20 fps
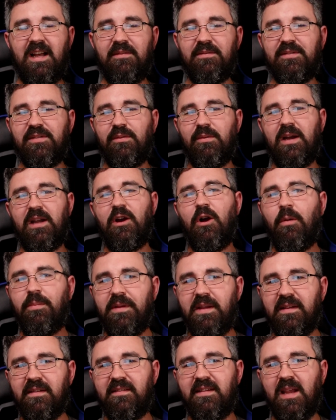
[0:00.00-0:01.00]
So I
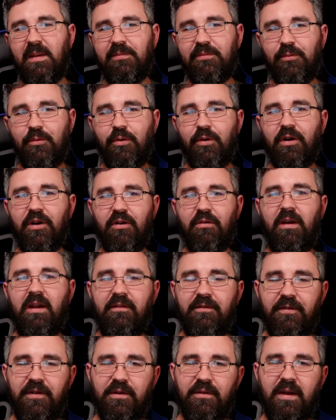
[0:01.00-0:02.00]
hope these tips were
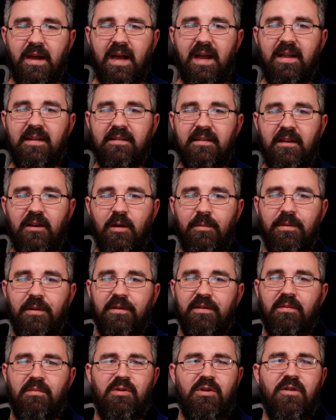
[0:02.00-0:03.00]
great for you guys. I hope
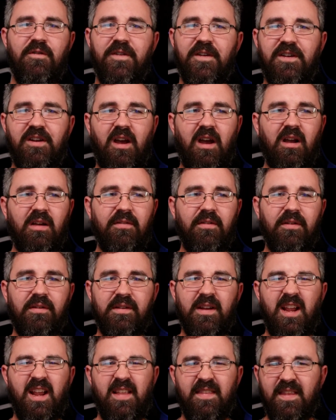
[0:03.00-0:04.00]
there's some new
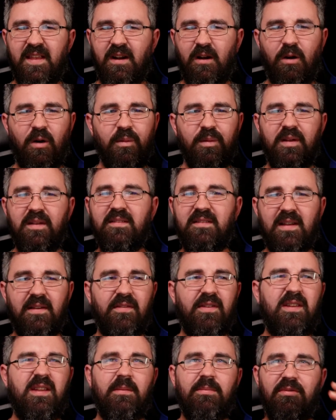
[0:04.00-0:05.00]
photographers that all these
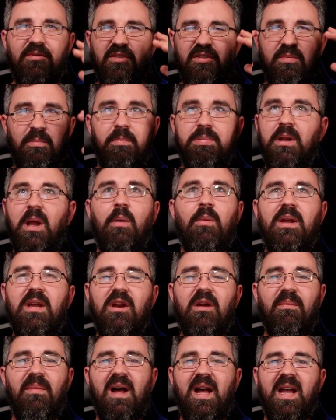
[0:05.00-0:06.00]
7 tips are just
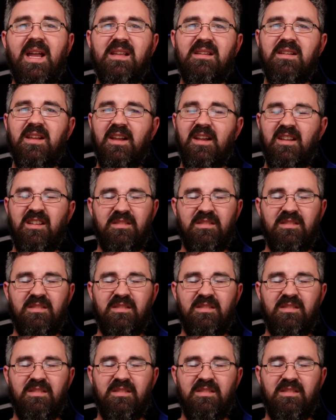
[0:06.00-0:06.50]
blowing your mind.